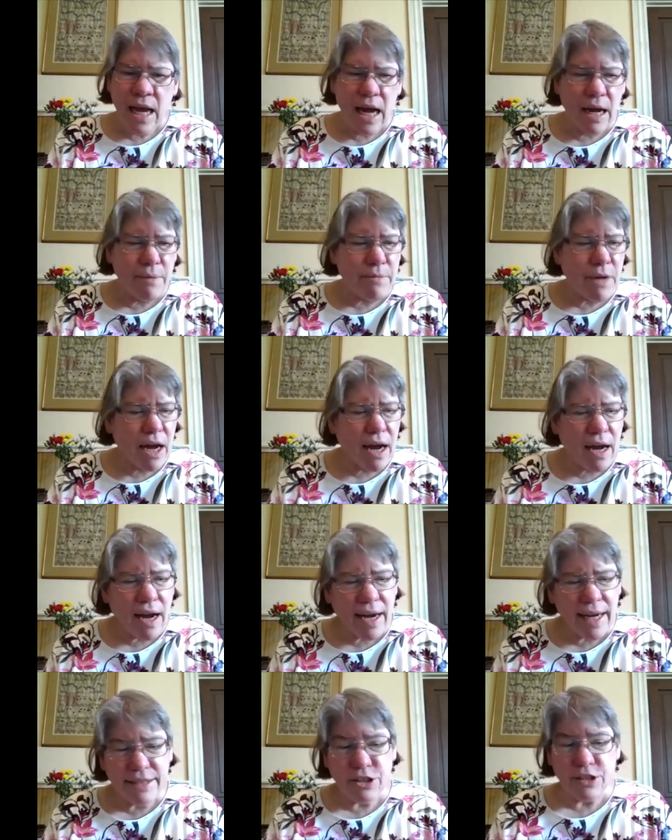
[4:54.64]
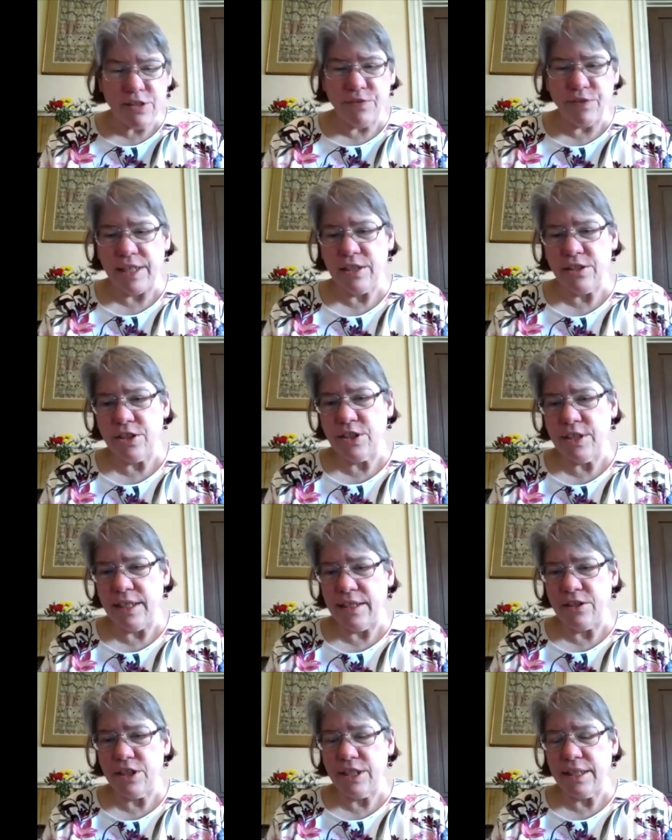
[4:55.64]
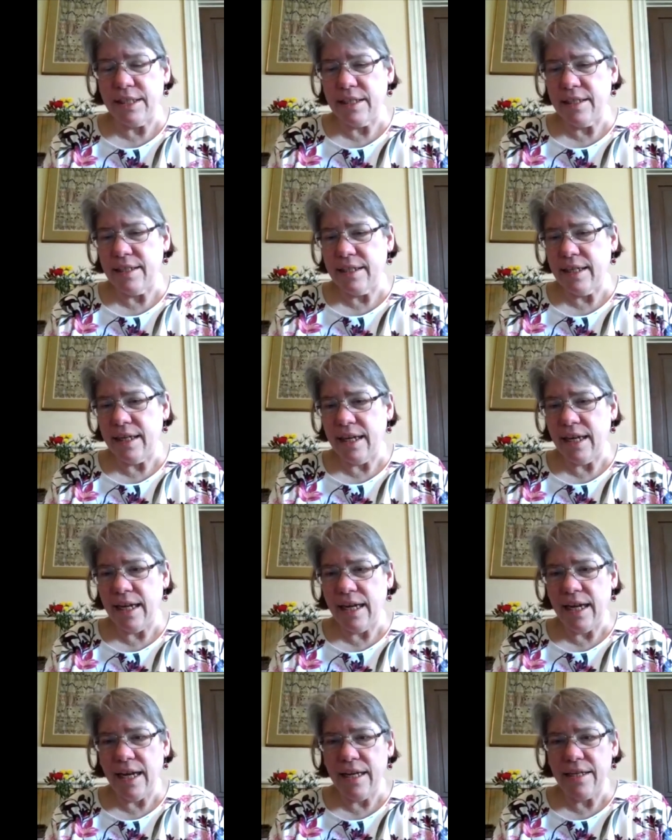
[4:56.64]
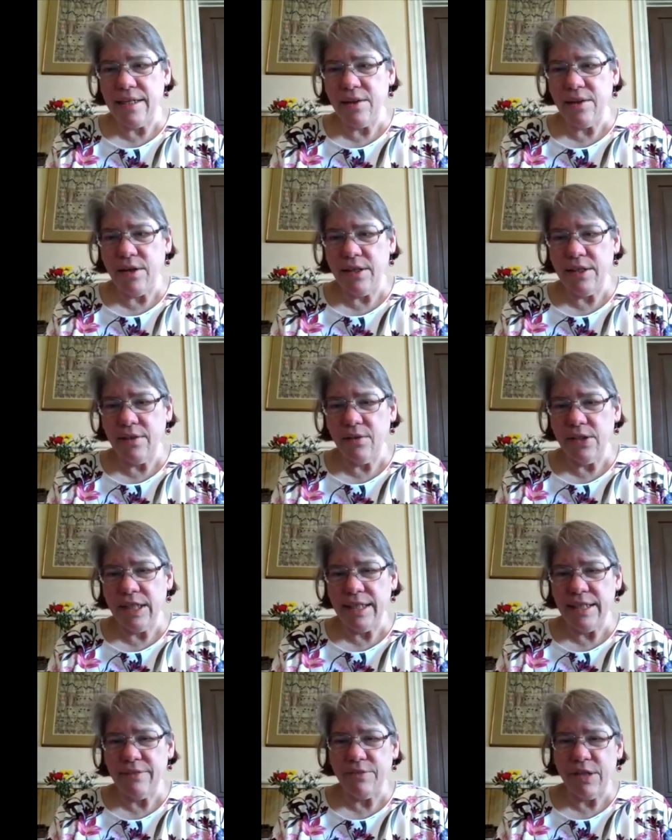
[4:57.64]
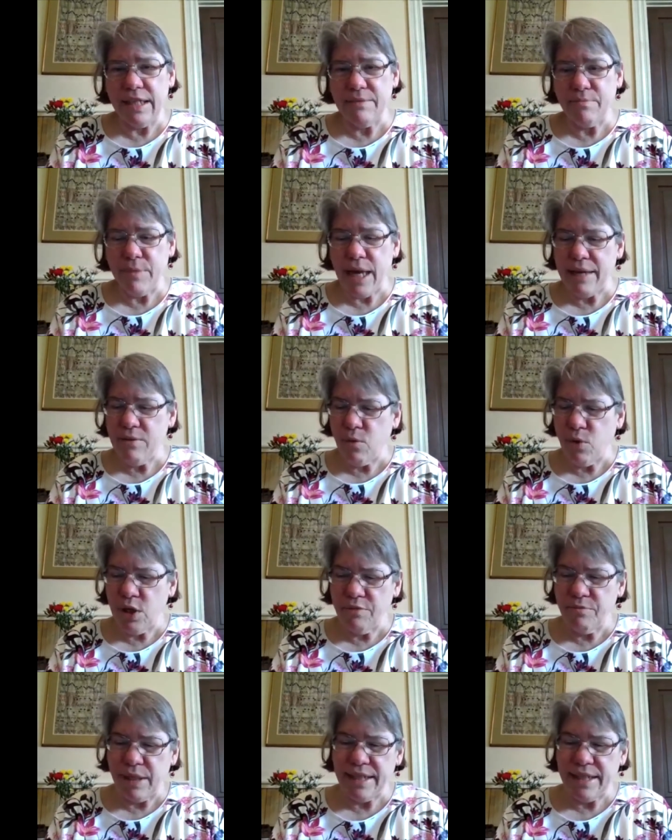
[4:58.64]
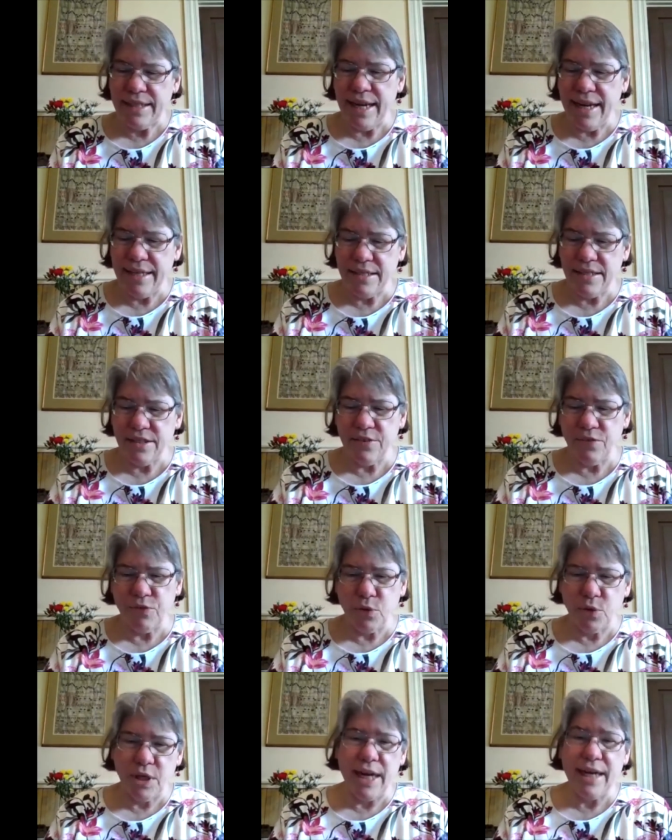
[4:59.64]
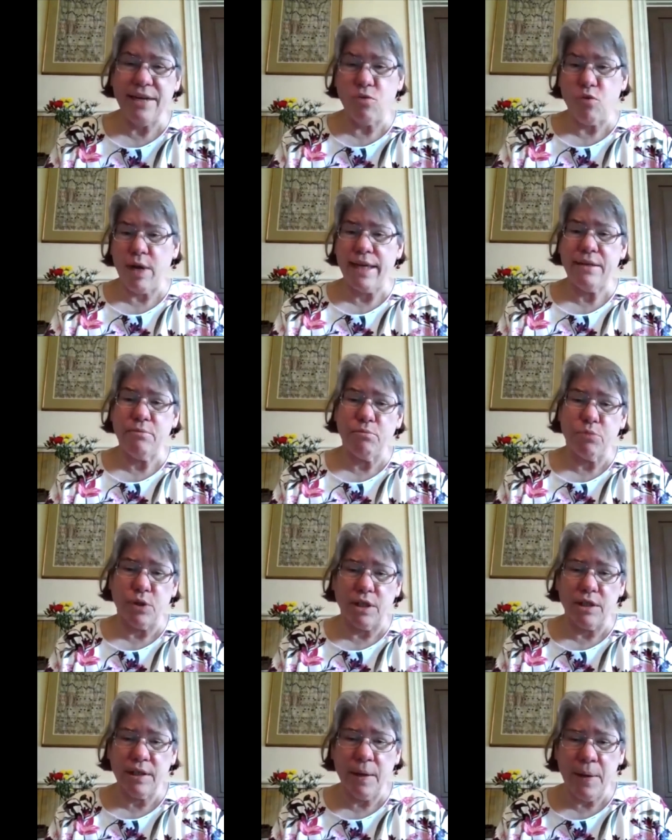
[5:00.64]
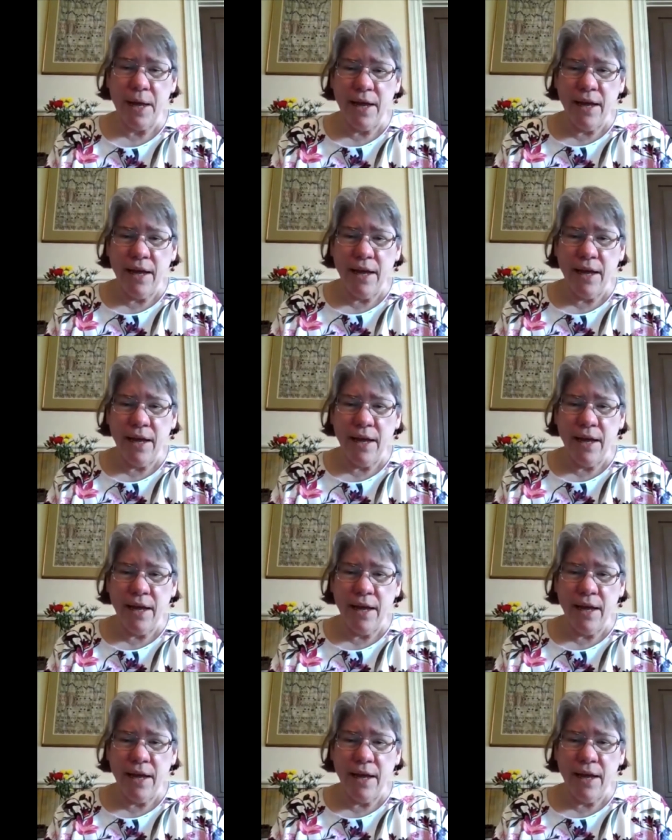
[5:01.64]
I just finished teaching it, and it met one of my tests for a great book,